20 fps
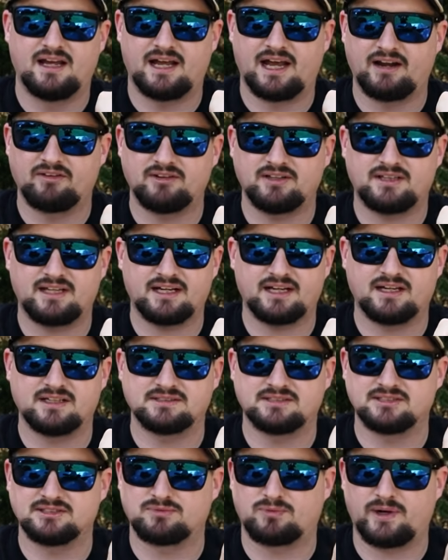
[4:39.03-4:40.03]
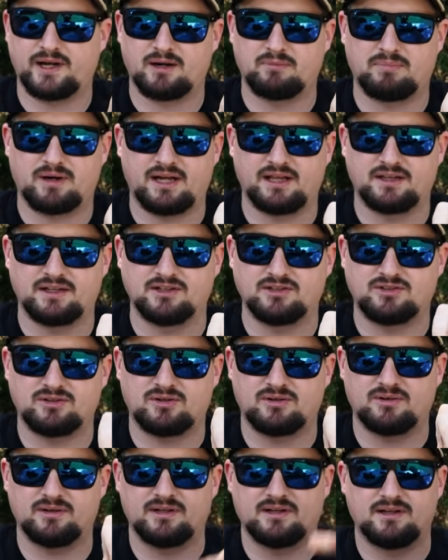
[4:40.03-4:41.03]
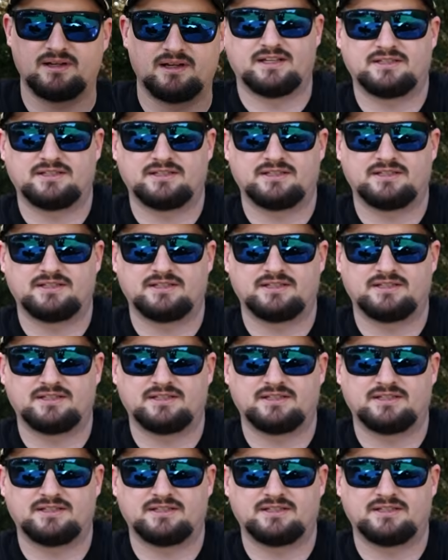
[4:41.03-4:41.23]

Everything else is ran by this turret.